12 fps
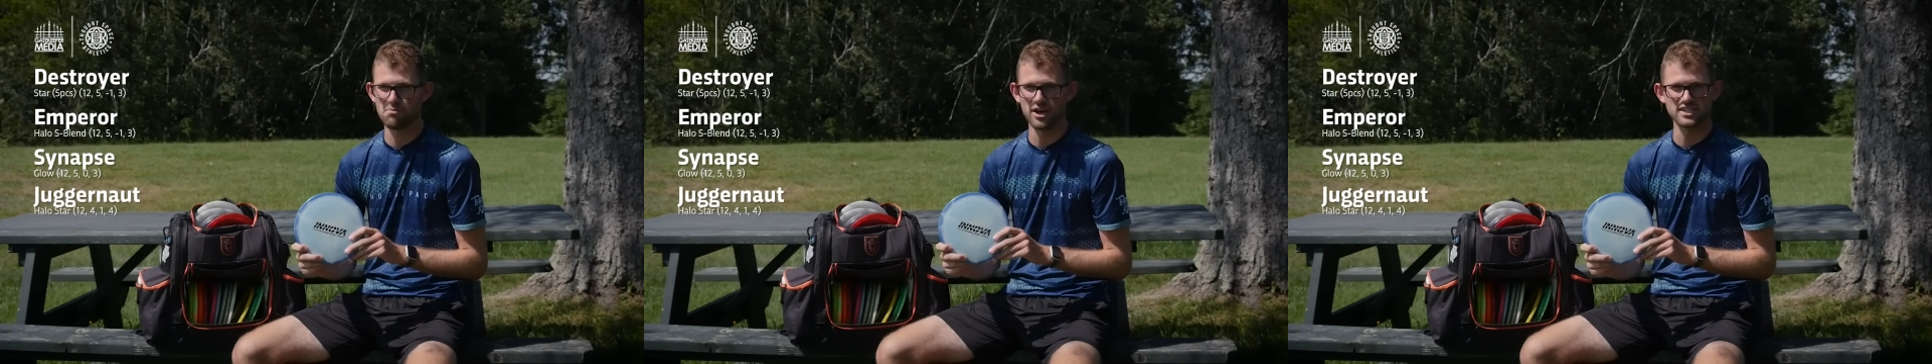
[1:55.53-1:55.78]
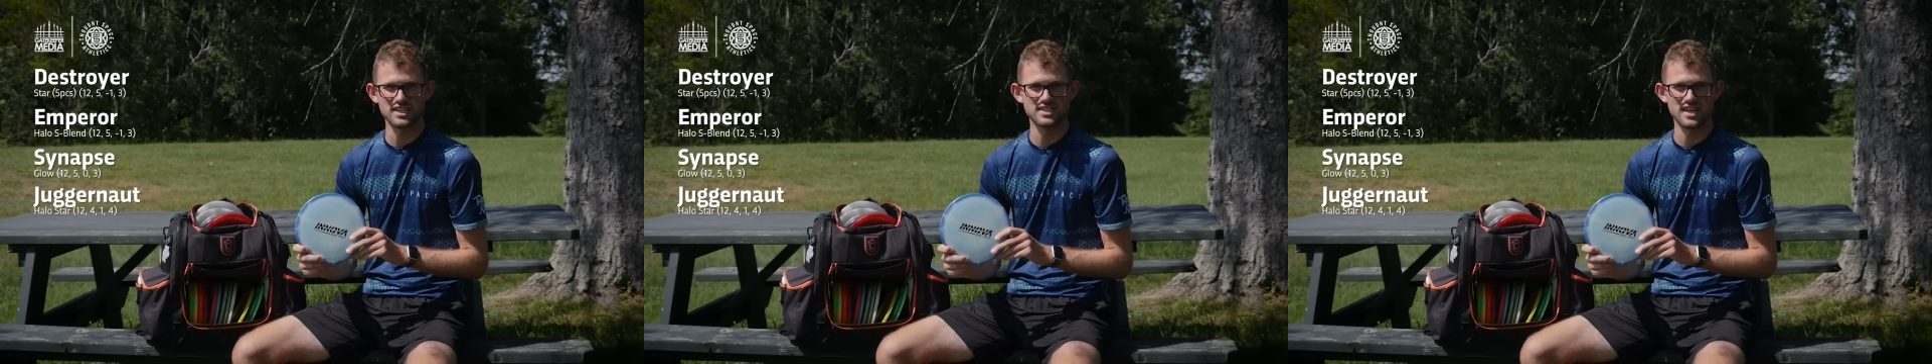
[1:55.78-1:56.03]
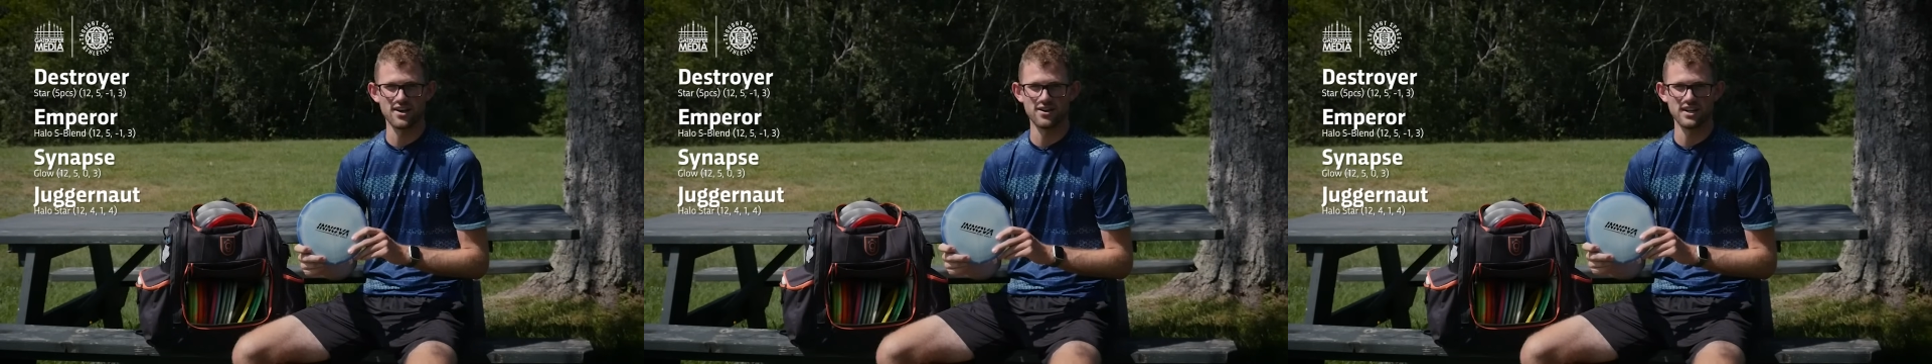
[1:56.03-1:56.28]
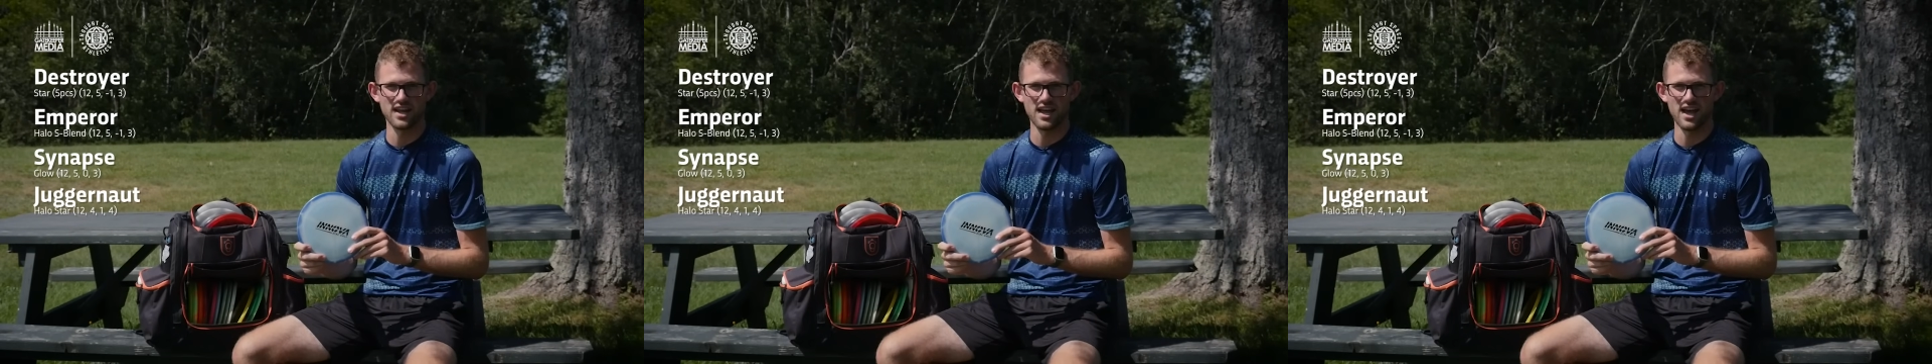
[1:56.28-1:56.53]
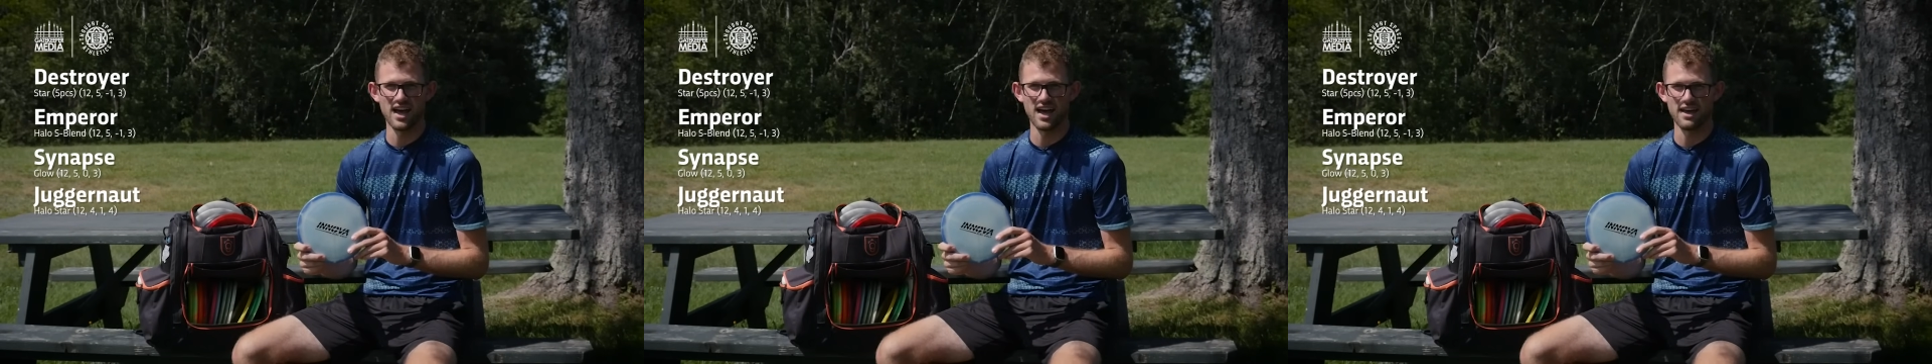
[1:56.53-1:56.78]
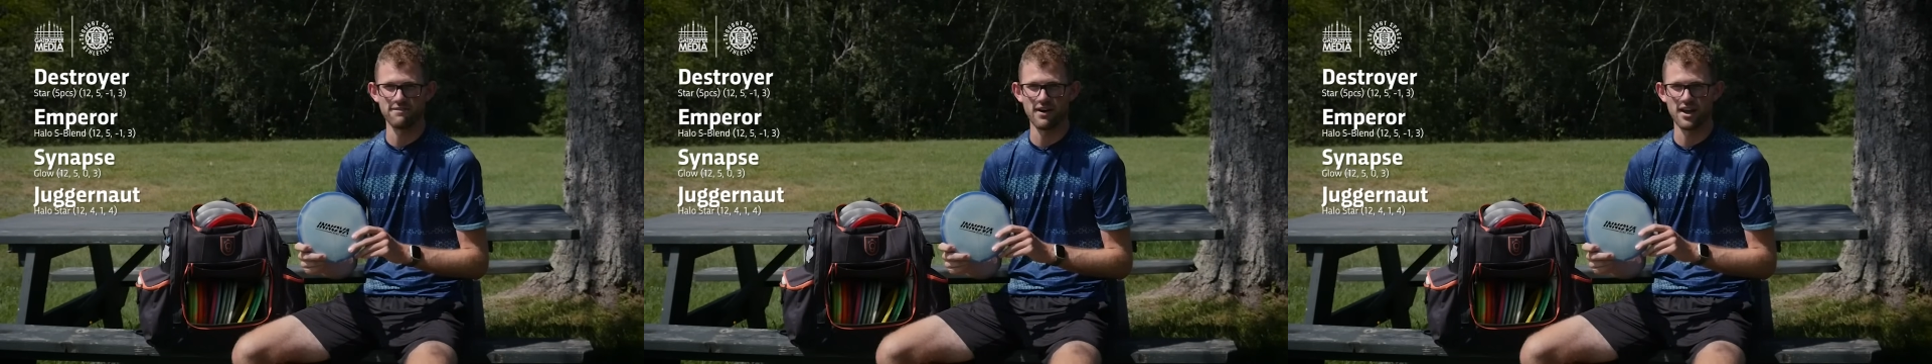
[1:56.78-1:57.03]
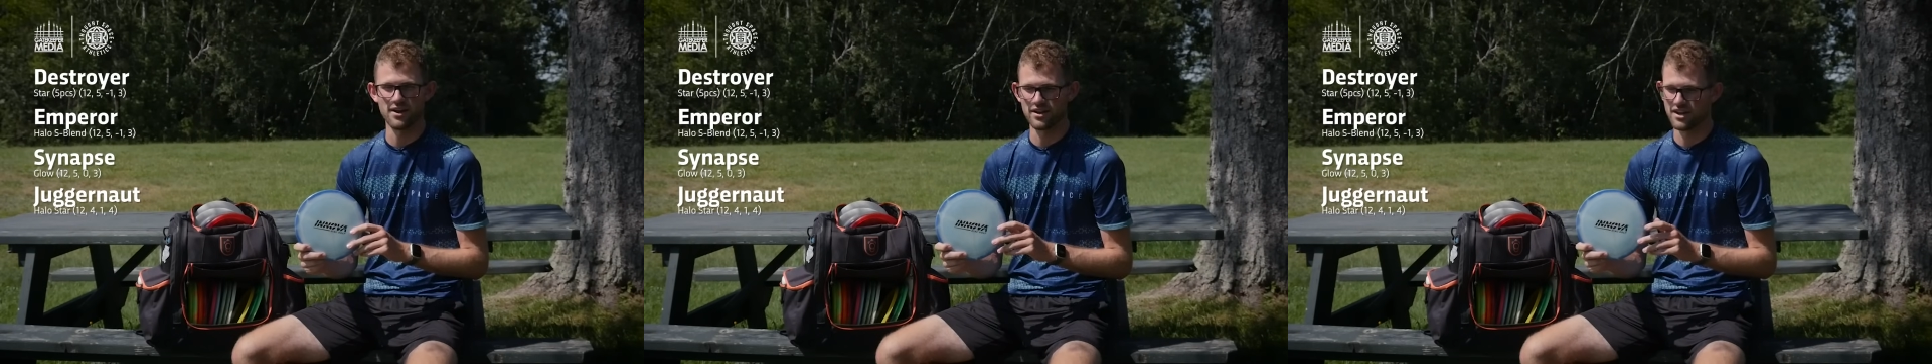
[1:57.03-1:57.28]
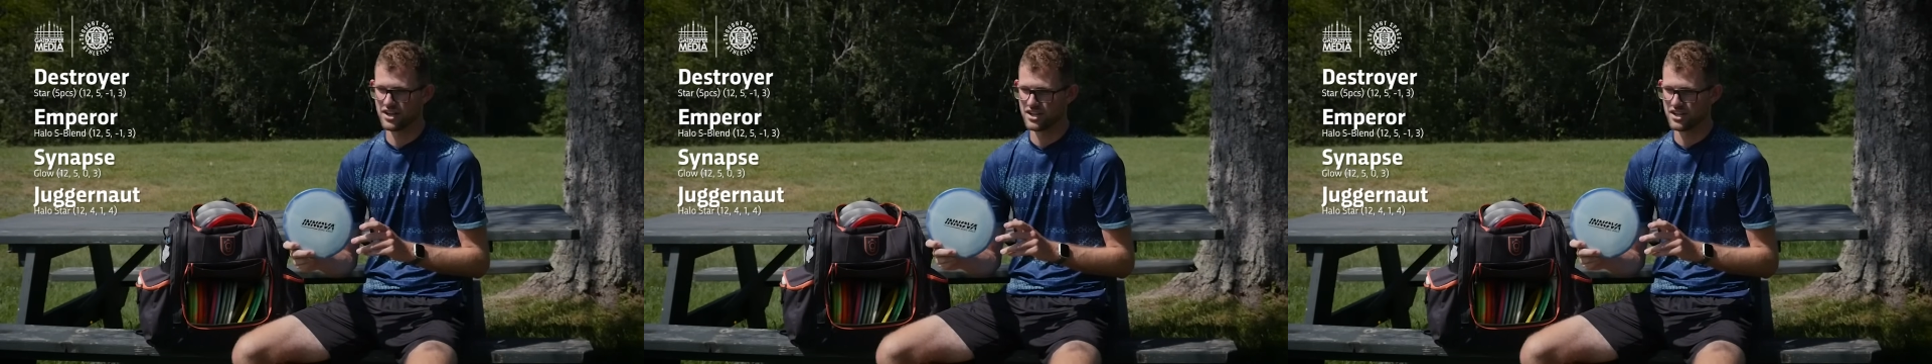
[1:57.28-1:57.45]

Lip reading: bust this out if I